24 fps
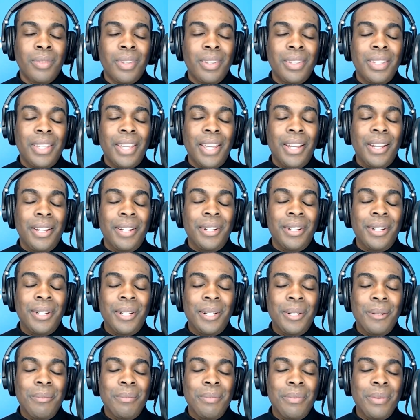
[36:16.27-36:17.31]

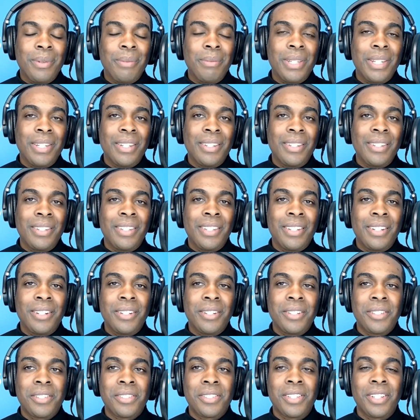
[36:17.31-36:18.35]
Yeah,
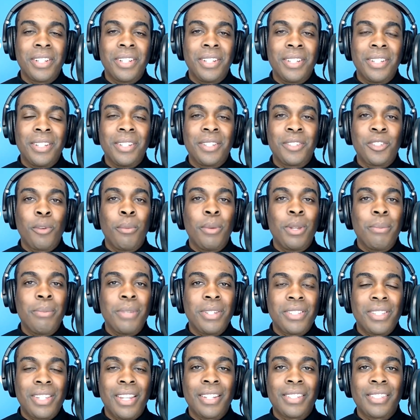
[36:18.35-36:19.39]
there's so many
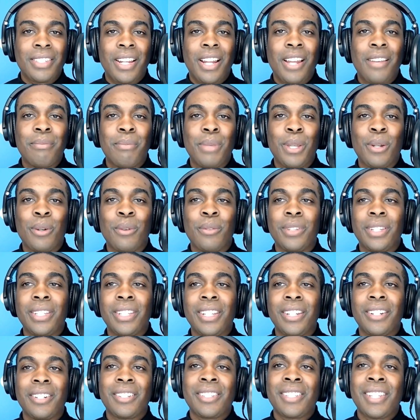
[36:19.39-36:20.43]
mistakes that I've made over the
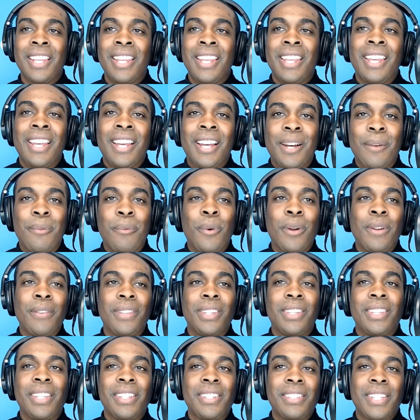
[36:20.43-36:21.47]
years. One of
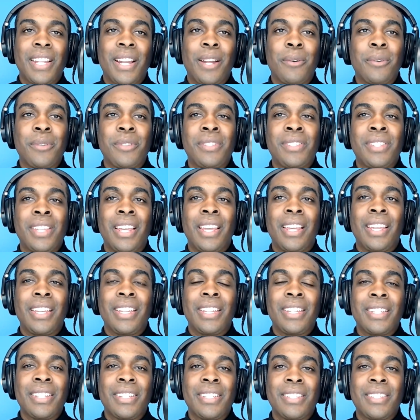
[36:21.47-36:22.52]
the things that I would say
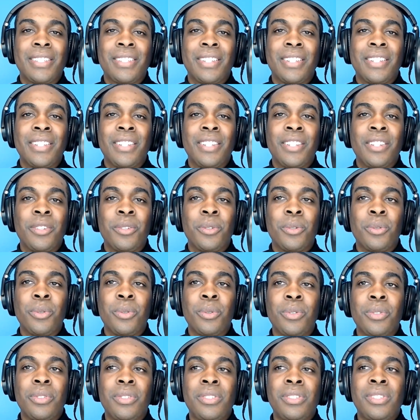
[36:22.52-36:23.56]
is you
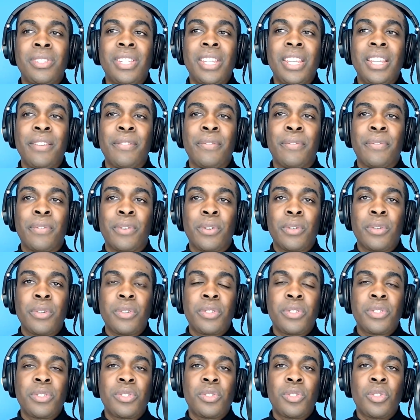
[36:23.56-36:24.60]
seek
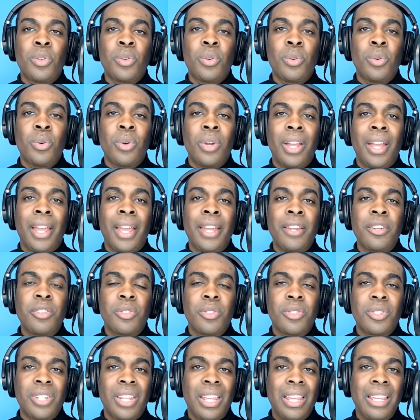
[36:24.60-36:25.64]
first to
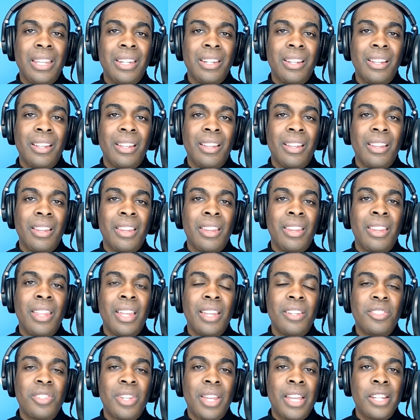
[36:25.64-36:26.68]
entertain,
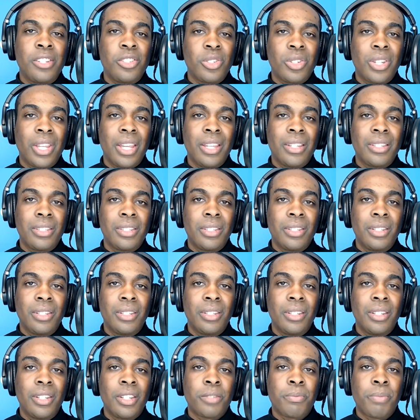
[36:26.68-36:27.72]
then to educate,
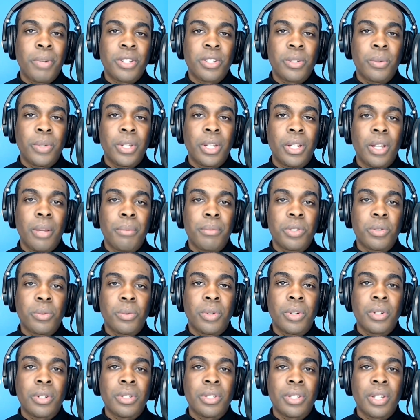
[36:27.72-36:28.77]
especially when it comes
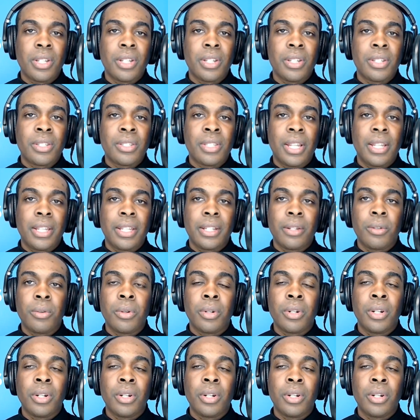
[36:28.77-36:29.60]
towards selling.